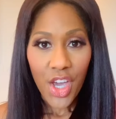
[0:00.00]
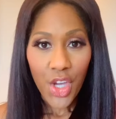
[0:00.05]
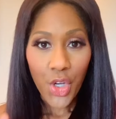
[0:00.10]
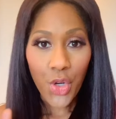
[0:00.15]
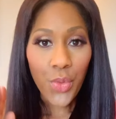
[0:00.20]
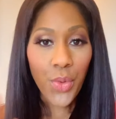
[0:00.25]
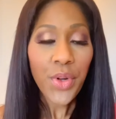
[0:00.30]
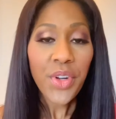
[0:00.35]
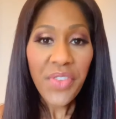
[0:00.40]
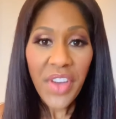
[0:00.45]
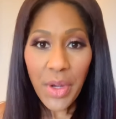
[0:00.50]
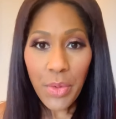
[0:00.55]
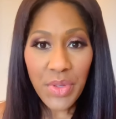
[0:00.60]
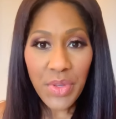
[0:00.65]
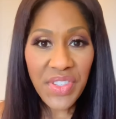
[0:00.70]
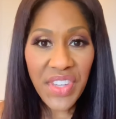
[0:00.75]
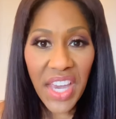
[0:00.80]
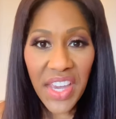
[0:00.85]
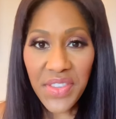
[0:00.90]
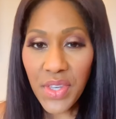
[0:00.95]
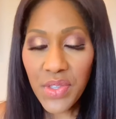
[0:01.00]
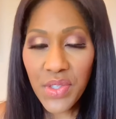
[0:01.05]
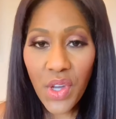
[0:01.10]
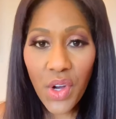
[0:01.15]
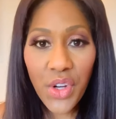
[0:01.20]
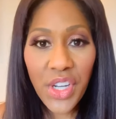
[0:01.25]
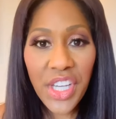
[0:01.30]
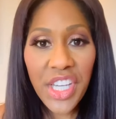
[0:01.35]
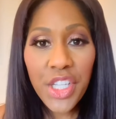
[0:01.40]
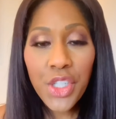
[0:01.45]
Coronavirus cases are
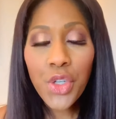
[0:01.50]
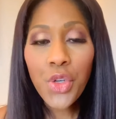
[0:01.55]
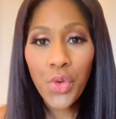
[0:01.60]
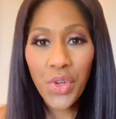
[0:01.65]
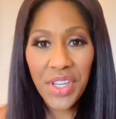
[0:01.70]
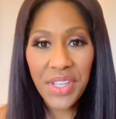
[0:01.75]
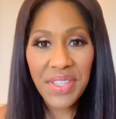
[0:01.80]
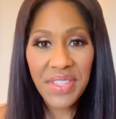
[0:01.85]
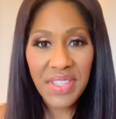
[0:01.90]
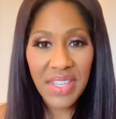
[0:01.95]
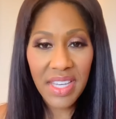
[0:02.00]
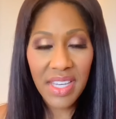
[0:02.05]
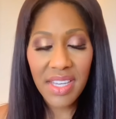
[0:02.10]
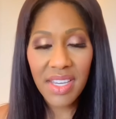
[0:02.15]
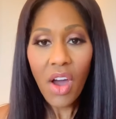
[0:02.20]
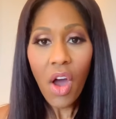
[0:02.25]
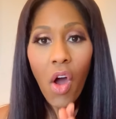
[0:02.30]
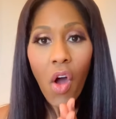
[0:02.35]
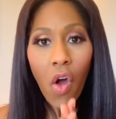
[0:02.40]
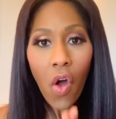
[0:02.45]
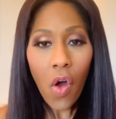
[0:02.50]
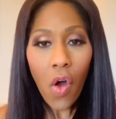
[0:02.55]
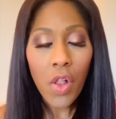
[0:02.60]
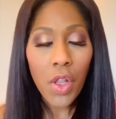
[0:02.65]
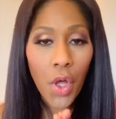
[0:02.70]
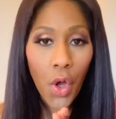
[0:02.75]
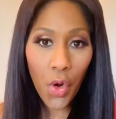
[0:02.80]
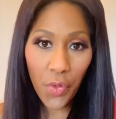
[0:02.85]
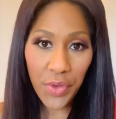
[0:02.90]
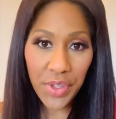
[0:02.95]
increasing all
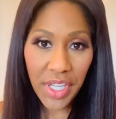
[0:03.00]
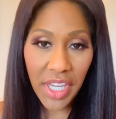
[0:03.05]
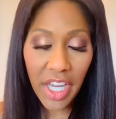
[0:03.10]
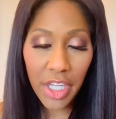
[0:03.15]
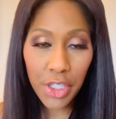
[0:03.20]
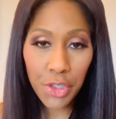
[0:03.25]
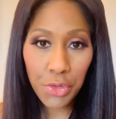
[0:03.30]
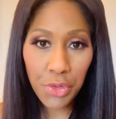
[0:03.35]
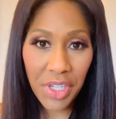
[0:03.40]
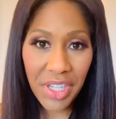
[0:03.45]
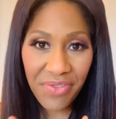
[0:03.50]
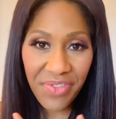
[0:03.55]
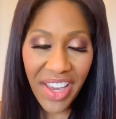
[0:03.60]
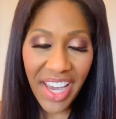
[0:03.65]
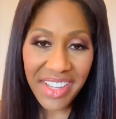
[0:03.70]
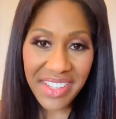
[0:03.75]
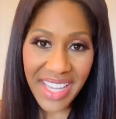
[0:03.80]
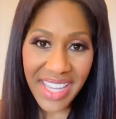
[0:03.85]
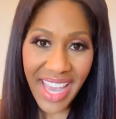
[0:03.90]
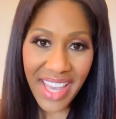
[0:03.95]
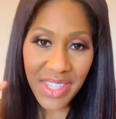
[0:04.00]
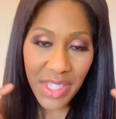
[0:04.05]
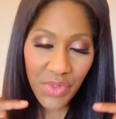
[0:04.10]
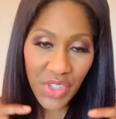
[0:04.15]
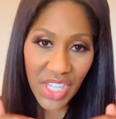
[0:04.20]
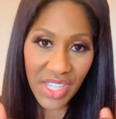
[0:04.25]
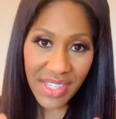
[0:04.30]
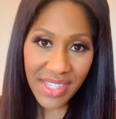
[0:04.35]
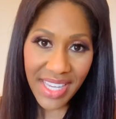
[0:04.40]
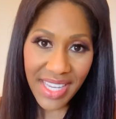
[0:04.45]
over the country. In fact, as of
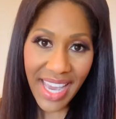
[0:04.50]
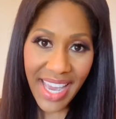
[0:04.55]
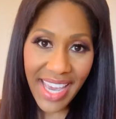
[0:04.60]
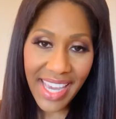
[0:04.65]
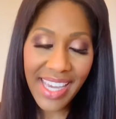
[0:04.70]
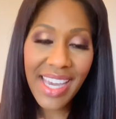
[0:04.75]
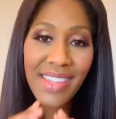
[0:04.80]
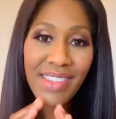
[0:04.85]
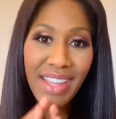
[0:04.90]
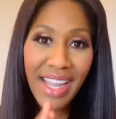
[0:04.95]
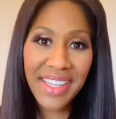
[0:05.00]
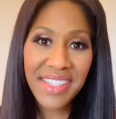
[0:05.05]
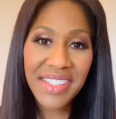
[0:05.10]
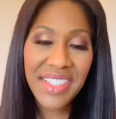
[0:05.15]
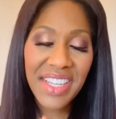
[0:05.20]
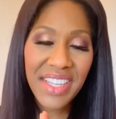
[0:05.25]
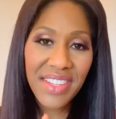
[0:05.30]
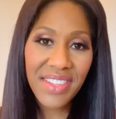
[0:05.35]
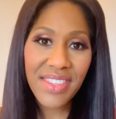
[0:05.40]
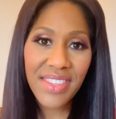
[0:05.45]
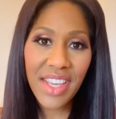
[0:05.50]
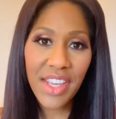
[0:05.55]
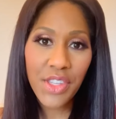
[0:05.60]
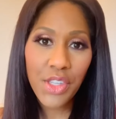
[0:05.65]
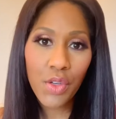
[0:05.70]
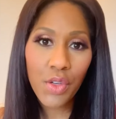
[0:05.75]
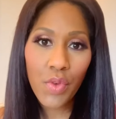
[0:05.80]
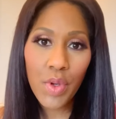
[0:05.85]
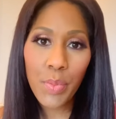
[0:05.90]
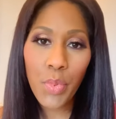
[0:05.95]
today, nineteen states are
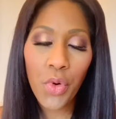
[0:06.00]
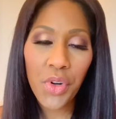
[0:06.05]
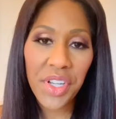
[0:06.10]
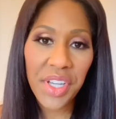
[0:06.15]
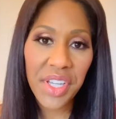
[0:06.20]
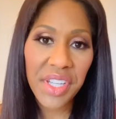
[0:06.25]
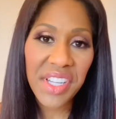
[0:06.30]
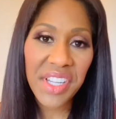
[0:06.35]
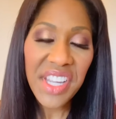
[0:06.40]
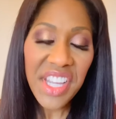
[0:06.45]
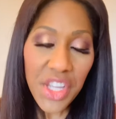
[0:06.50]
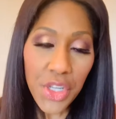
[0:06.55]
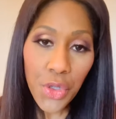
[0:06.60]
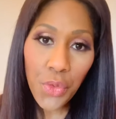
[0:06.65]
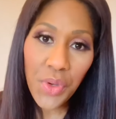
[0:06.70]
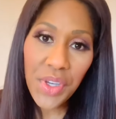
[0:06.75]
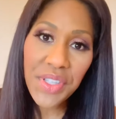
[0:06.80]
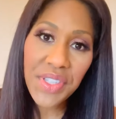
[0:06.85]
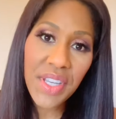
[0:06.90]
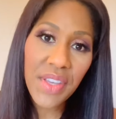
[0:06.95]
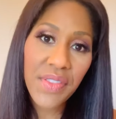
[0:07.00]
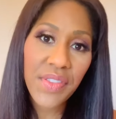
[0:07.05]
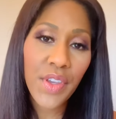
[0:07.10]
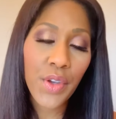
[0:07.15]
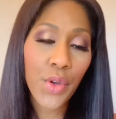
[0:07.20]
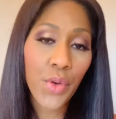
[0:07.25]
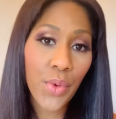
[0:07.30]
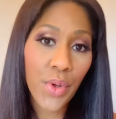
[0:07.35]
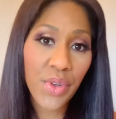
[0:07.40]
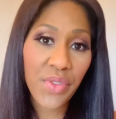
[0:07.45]
reporting an increase in their
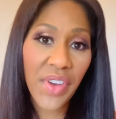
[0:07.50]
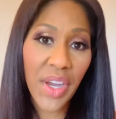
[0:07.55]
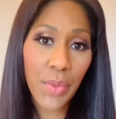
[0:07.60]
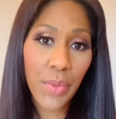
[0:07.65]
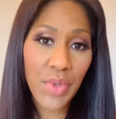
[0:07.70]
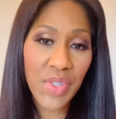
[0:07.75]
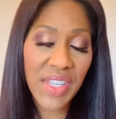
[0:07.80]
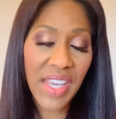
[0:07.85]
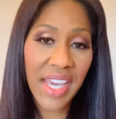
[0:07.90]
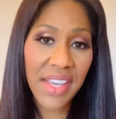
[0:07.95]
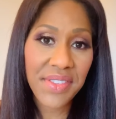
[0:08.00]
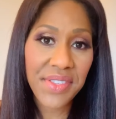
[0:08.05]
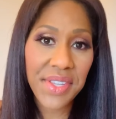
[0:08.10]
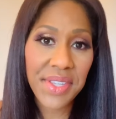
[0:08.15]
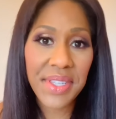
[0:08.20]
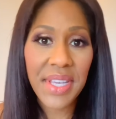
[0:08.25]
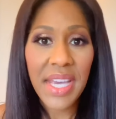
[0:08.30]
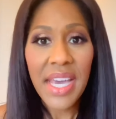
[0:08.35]
coronavirus cases.